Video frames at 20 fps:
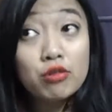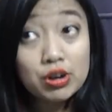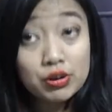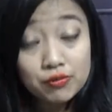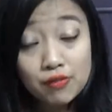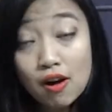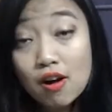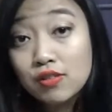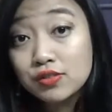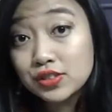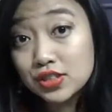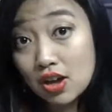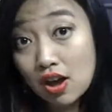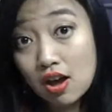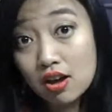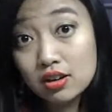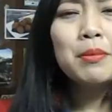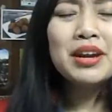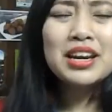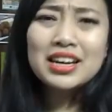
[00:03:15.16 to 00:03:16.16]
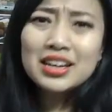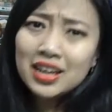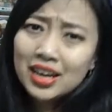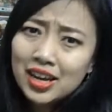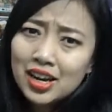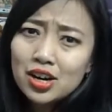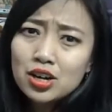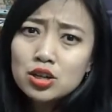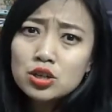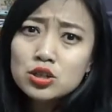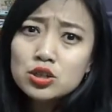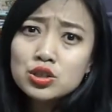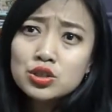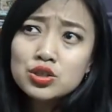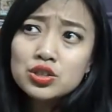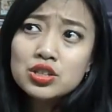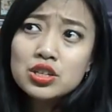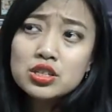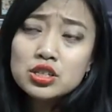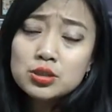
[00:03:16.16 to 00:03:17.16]
revolved on. But in here,
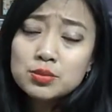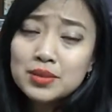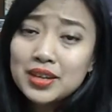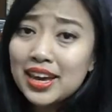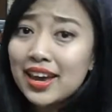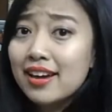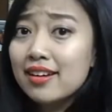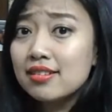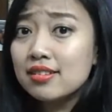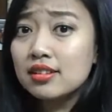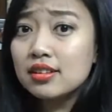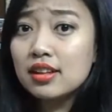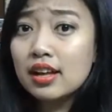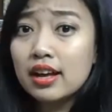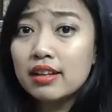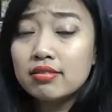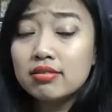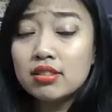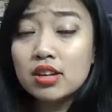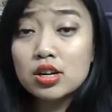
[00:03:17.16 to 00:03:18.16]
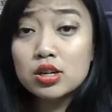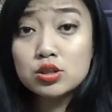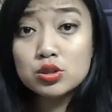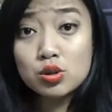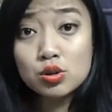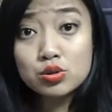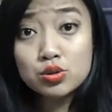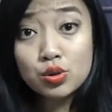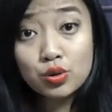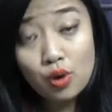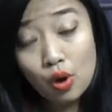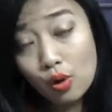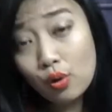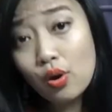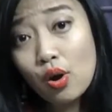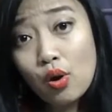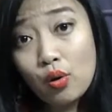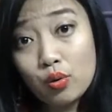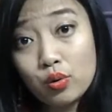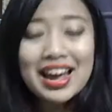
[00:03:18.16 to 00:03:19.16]
there's Miguel and there's also
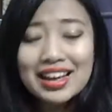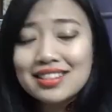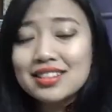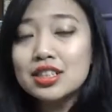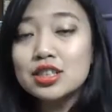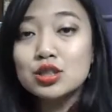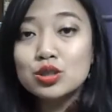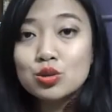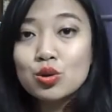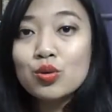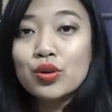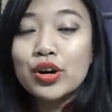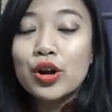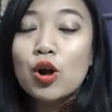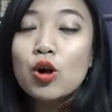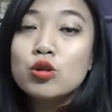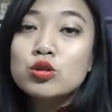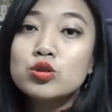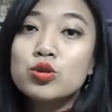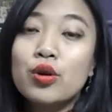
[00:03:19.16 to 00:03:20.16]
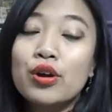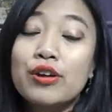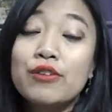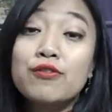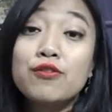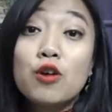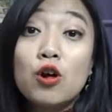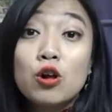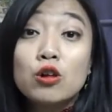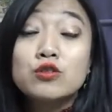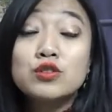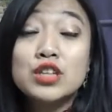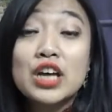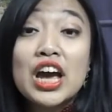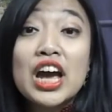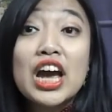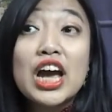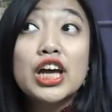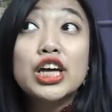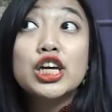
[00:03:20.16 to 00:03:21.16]
Coco. And this story also involves
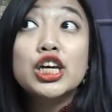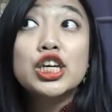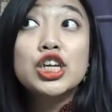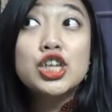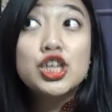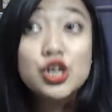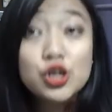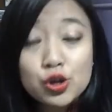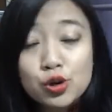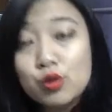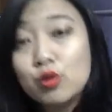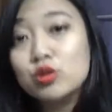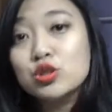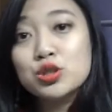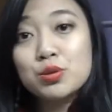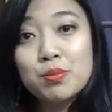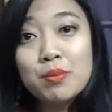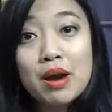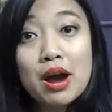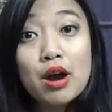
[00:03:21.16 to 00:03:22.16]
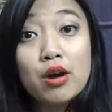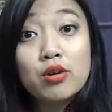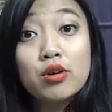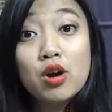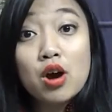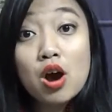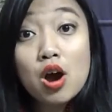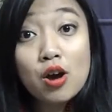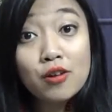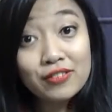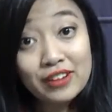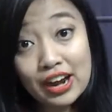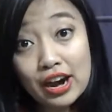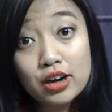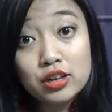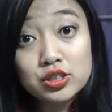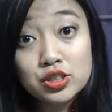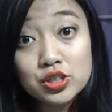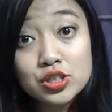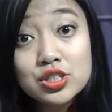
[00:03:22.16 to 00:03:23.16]
a huge amount of
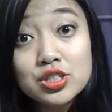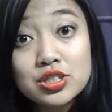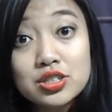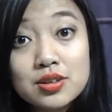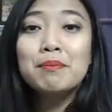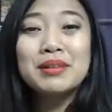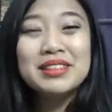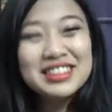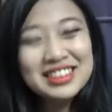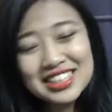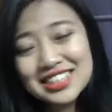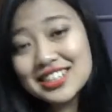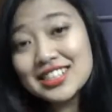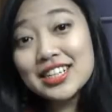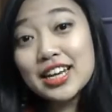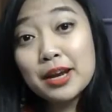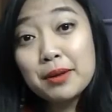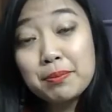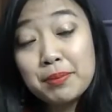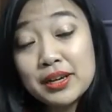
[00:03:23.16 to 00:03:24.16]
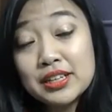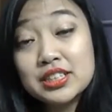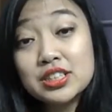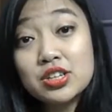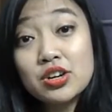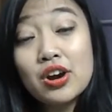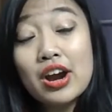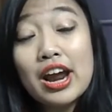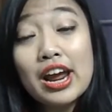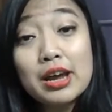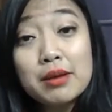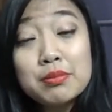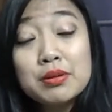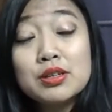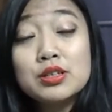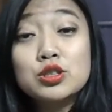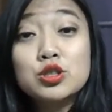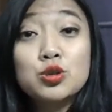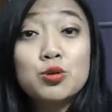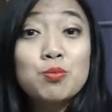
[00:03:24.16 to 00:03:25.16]
characters. But Disney and Pixar are
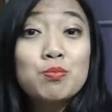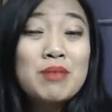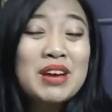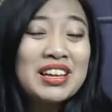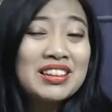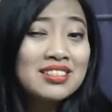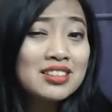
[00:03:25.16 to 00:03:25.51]
able to make